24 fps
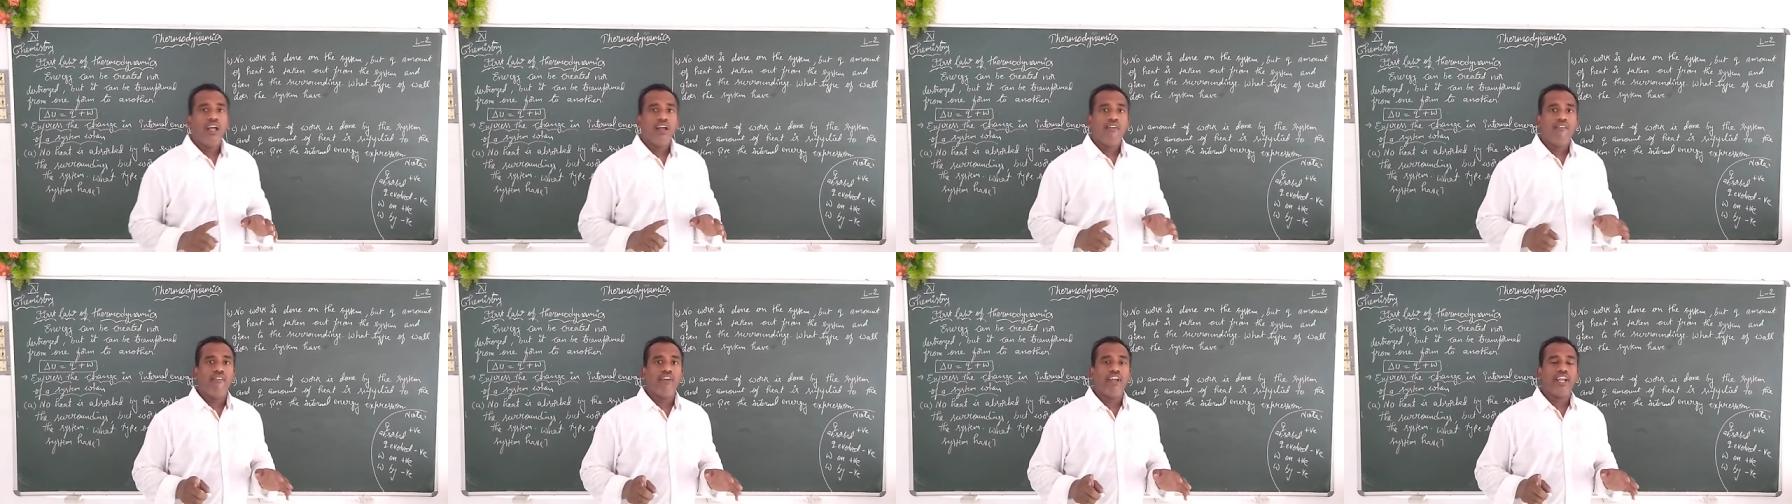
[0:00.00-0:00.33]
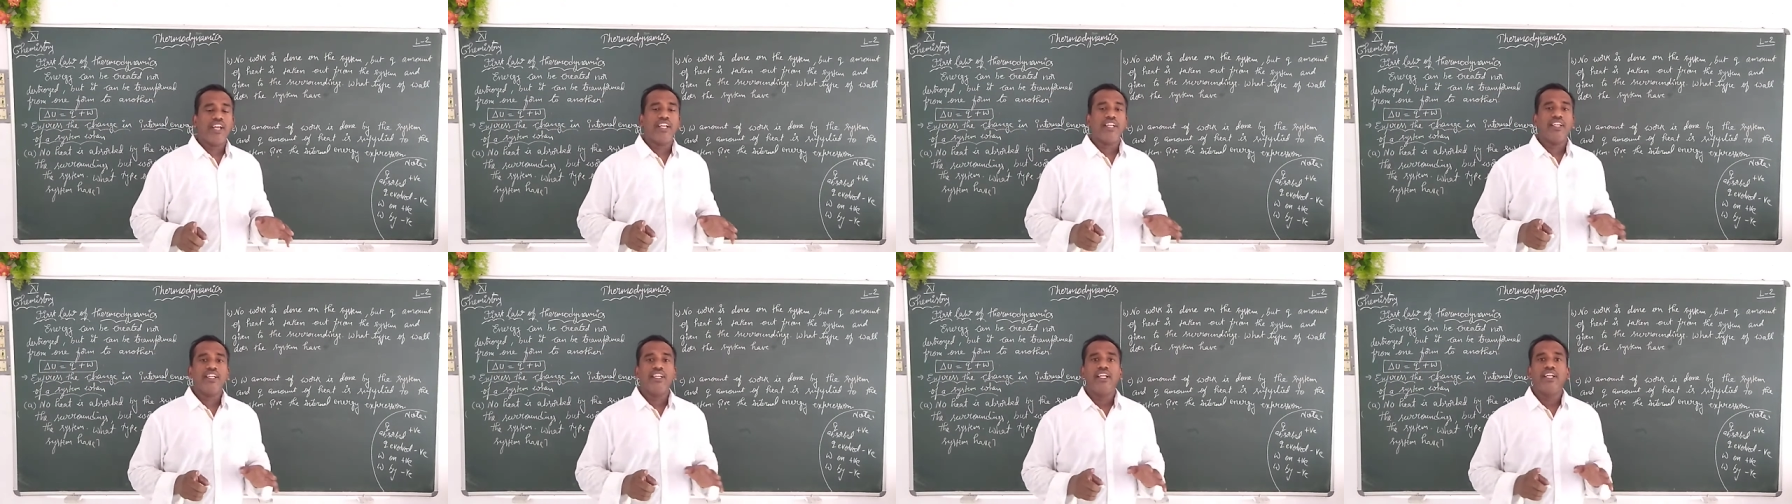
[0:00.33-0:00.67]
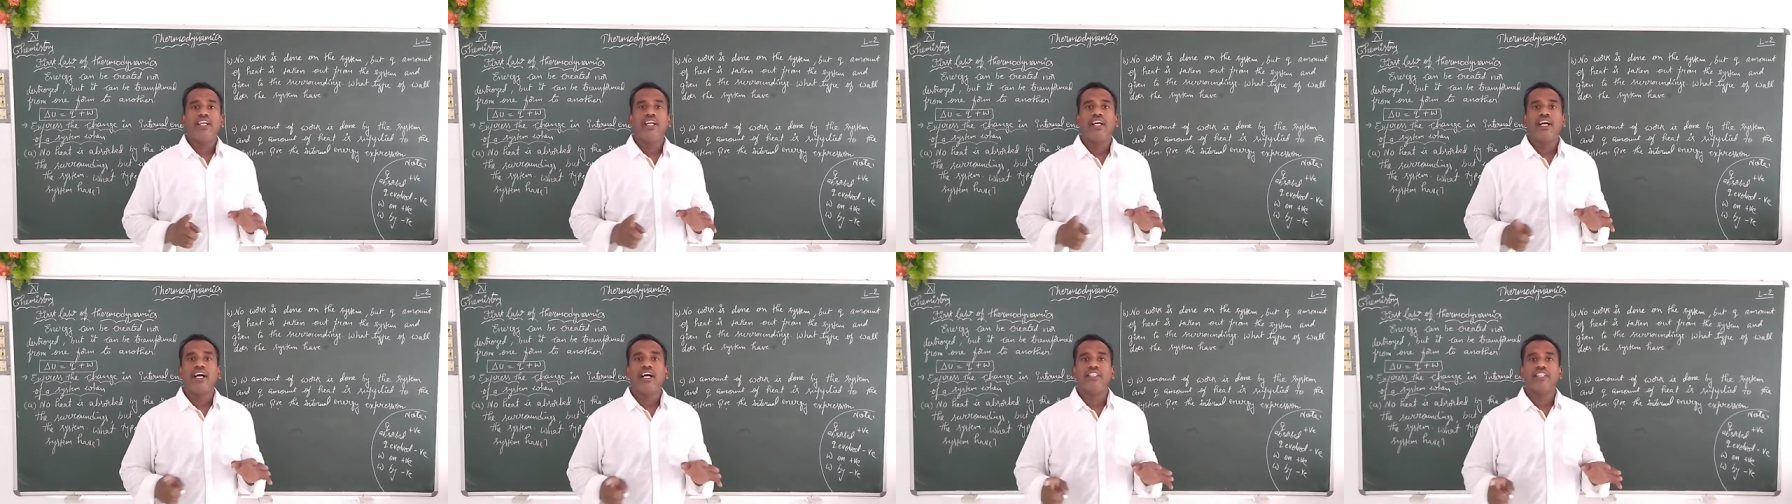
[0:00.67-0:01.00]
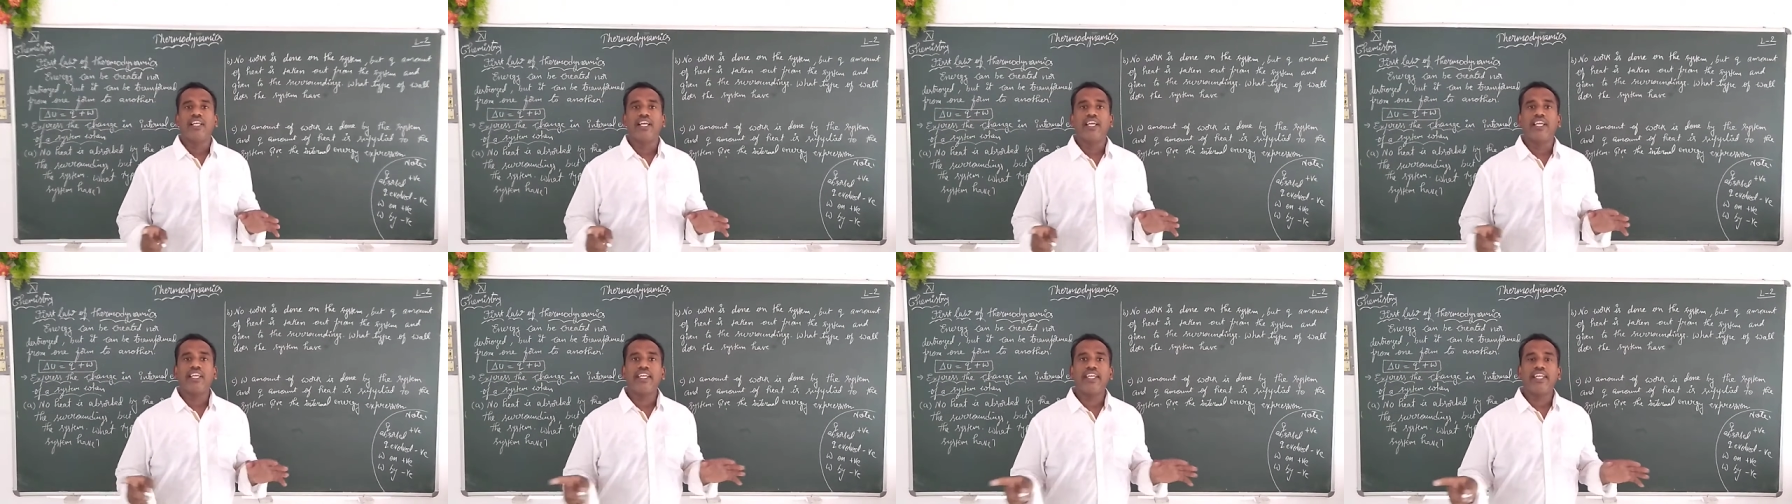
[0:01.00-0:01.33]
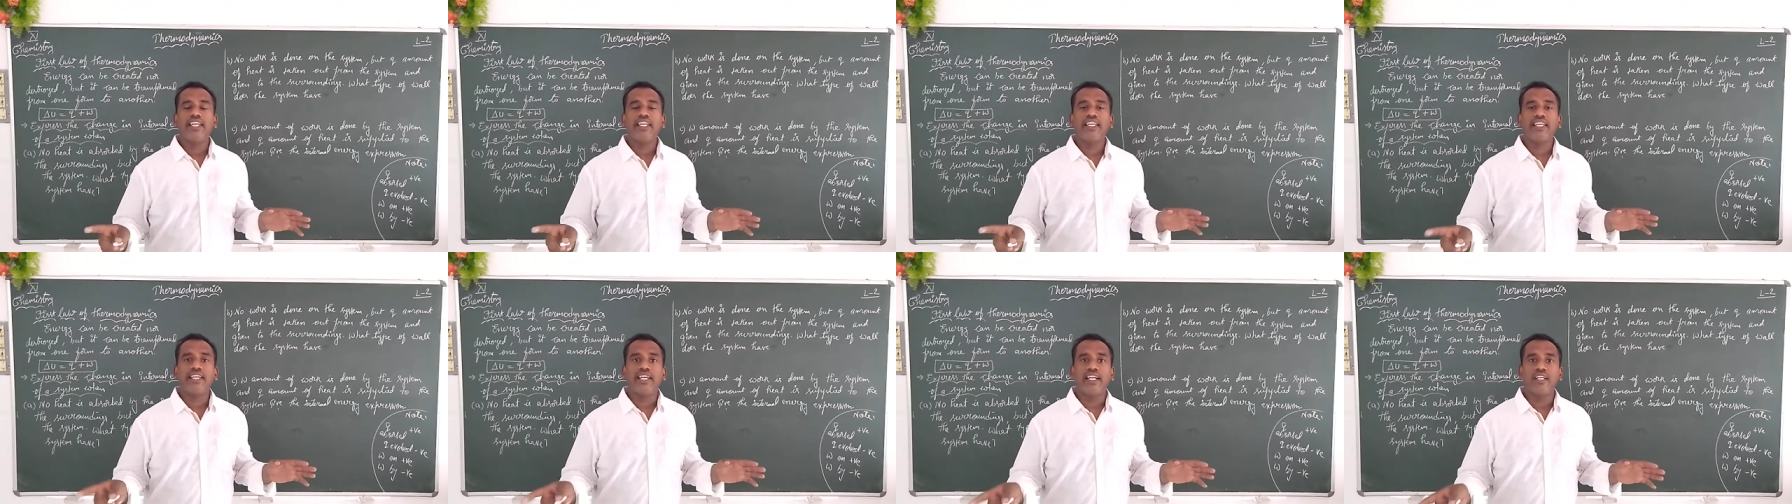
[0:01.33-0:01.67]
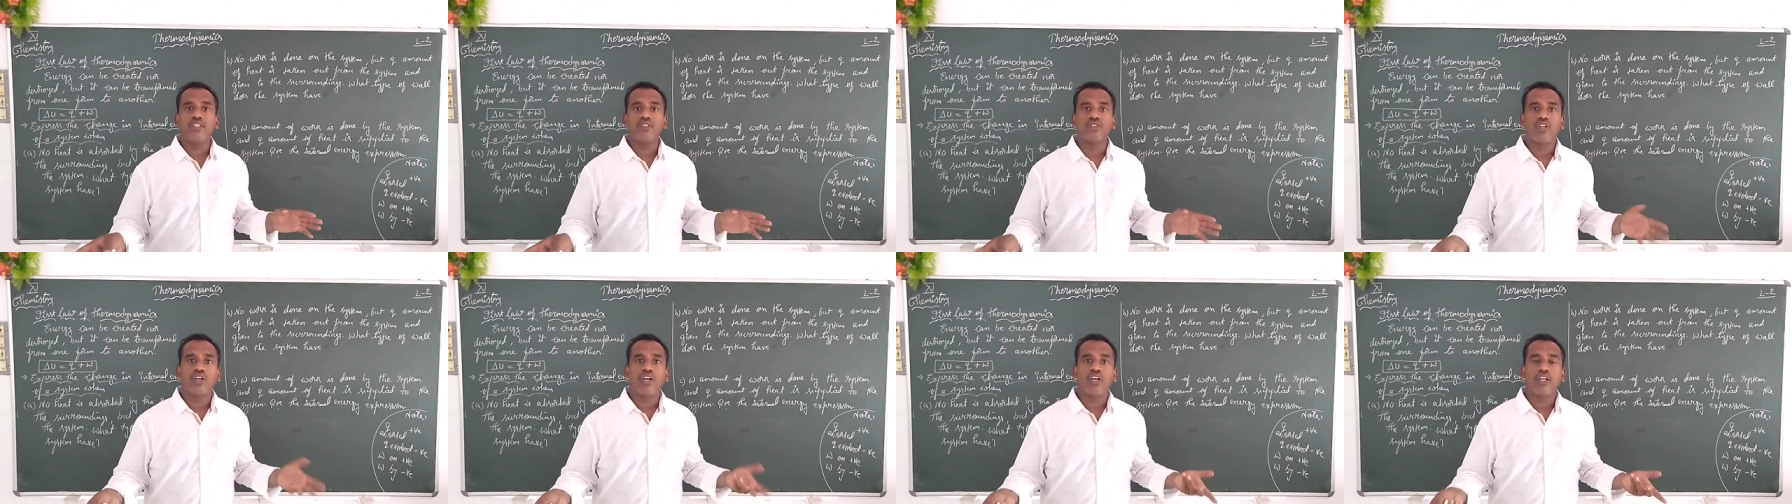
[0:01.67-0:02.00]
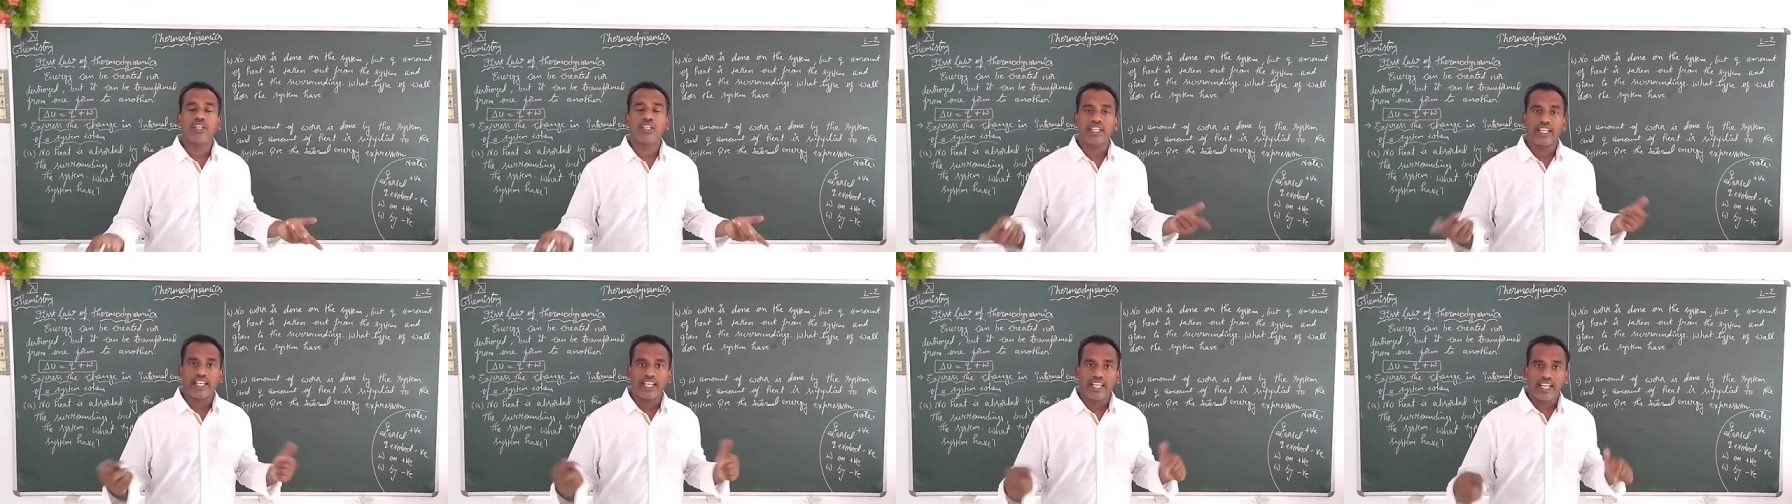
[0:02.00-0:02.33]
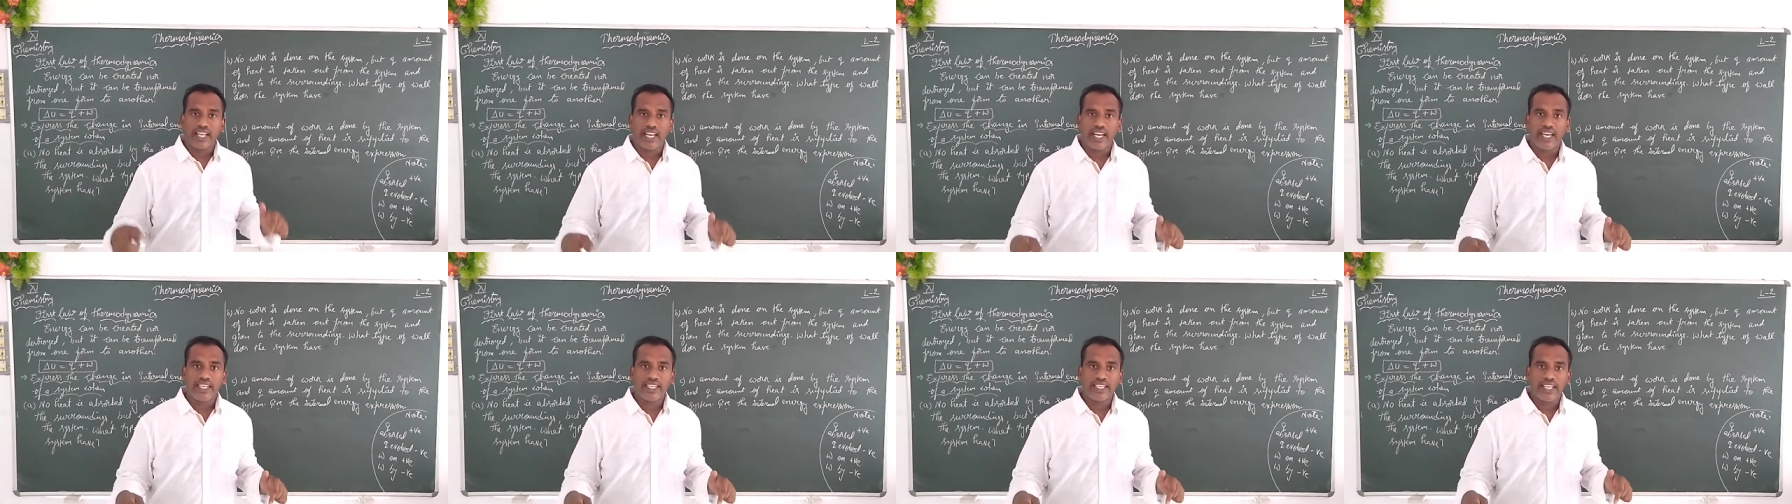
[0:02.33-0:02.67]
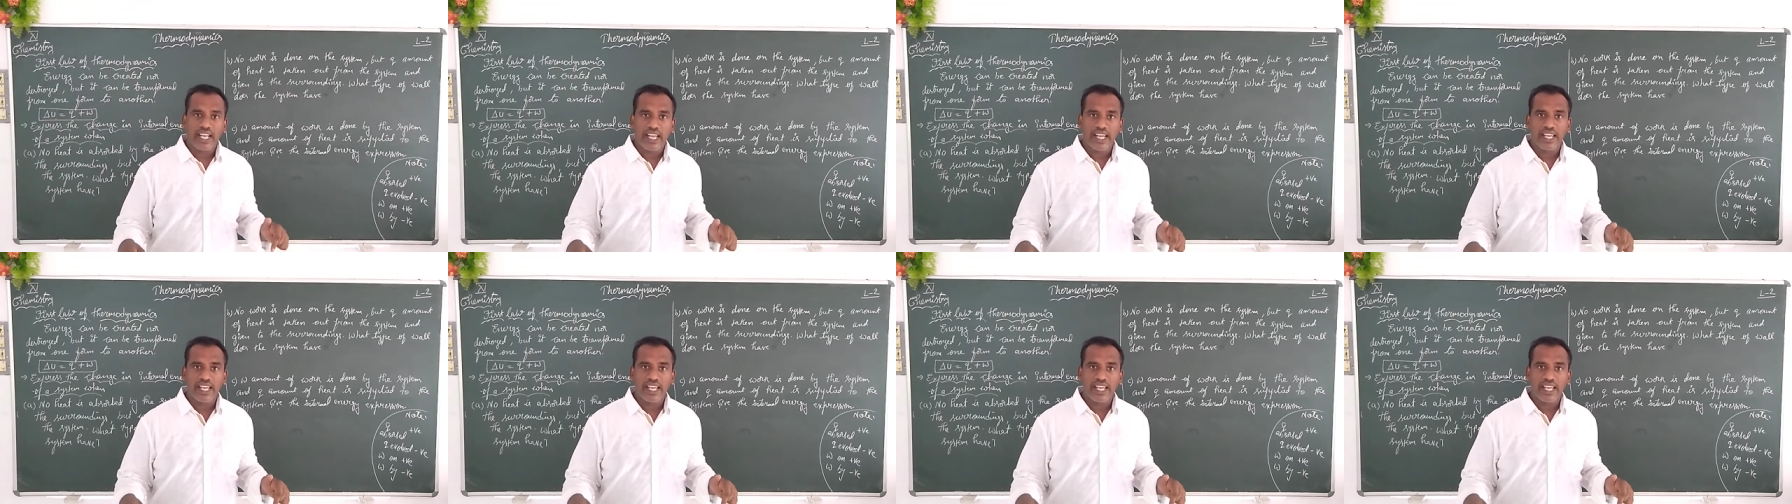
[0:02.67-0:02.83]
When the heat does not get